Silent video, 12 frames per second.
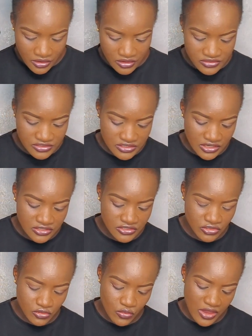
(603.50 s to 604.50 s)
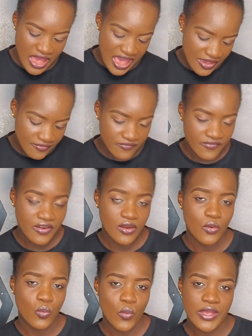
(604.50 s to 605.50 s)
concert you
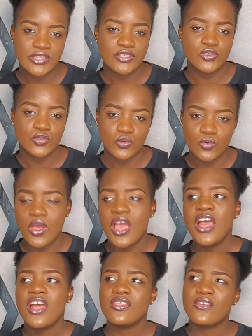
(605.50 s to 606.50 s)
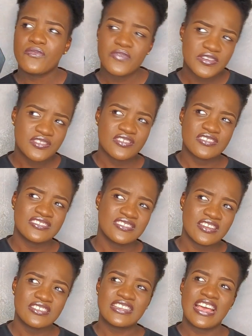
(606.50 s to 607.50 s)
ever went to. The first
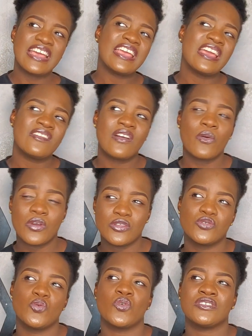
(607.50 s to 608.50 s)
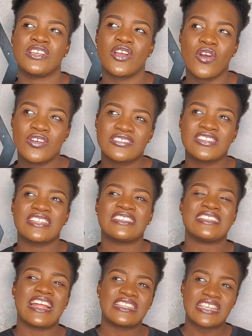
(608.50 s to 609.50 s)
concert I ever went to was a
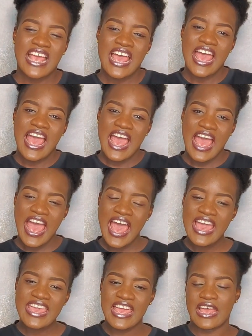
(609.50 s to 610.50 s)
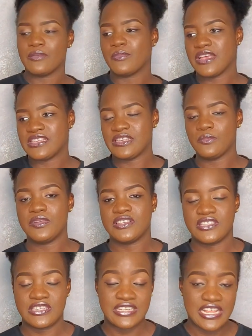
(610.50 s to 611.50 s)
concert that I and my
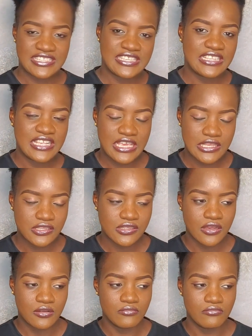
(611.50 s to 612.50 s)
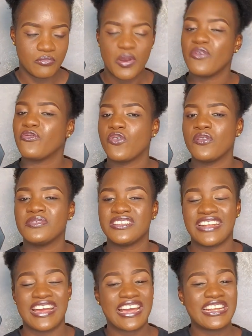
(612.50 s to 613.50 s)
siblings, the Destiny Kids, performed,
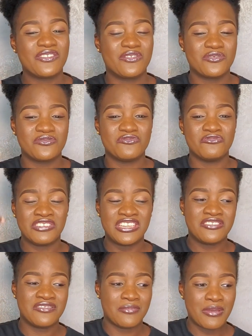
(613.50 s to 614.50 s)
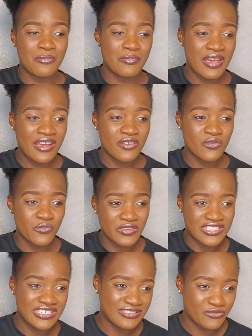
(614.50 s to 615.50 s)
and I can't even really remember
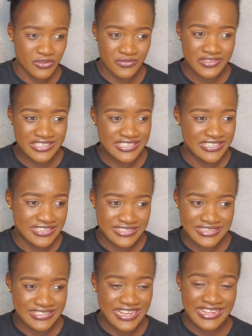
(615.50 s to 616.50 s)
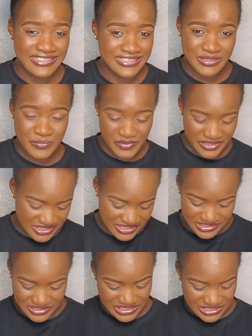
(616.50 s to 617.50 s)
which it is at this
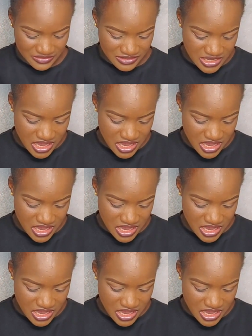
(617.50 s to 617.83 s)
point. It's